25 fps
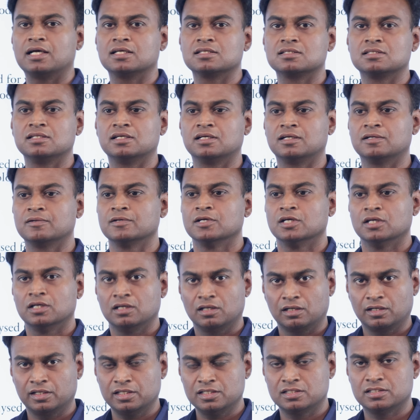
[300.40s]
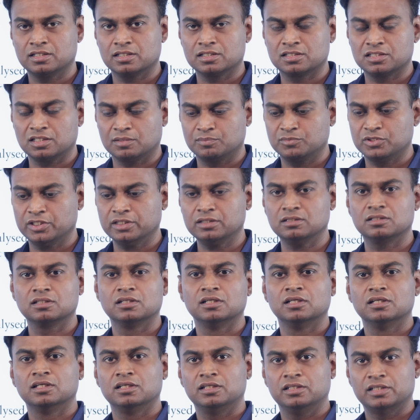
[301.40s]
as the research subject.
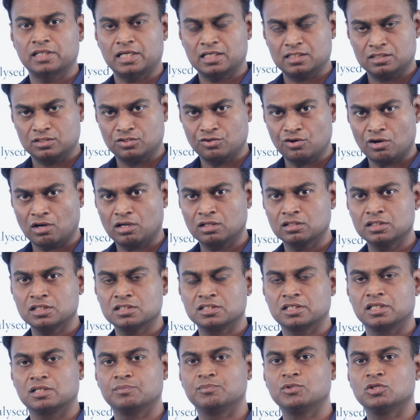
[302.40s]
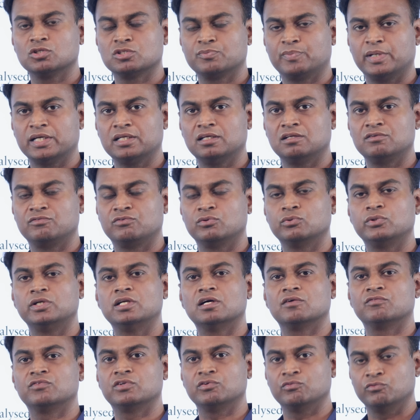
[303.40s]
He has drawn the cerebrospinal
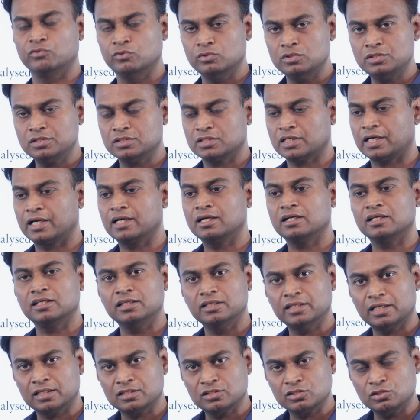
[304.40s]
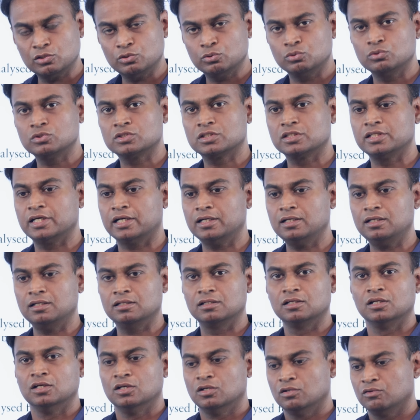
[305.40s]
fluid of the wolves and he has used
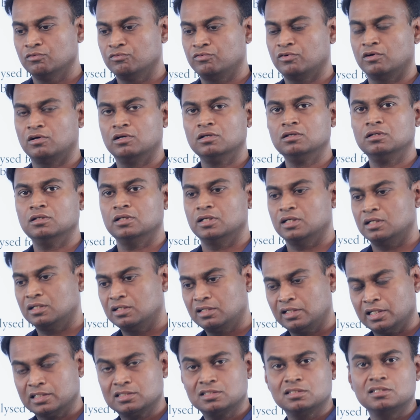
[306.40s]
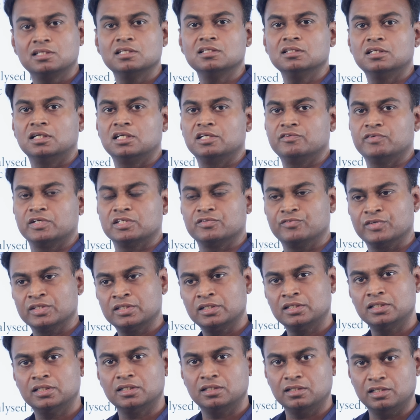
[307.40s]
that for testing the device,
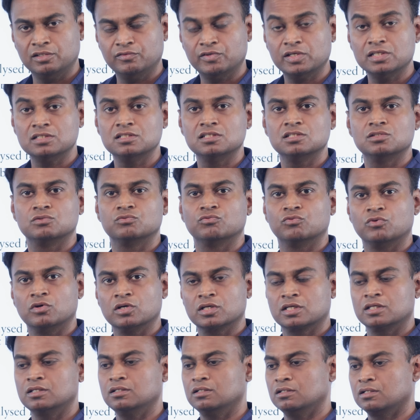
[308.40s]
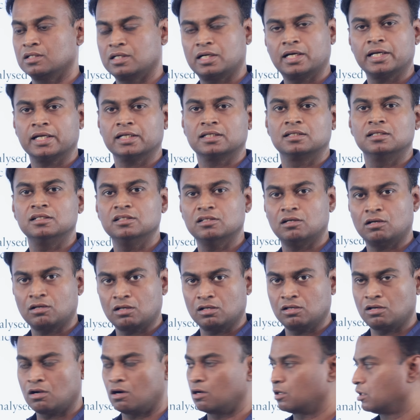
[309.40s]
whether the device is working correctly
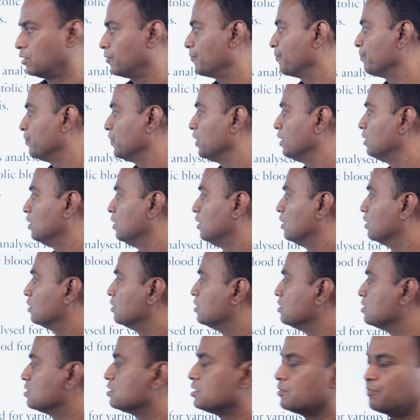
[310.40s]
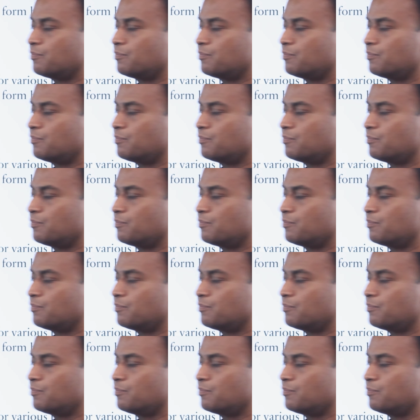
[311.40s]
or not. This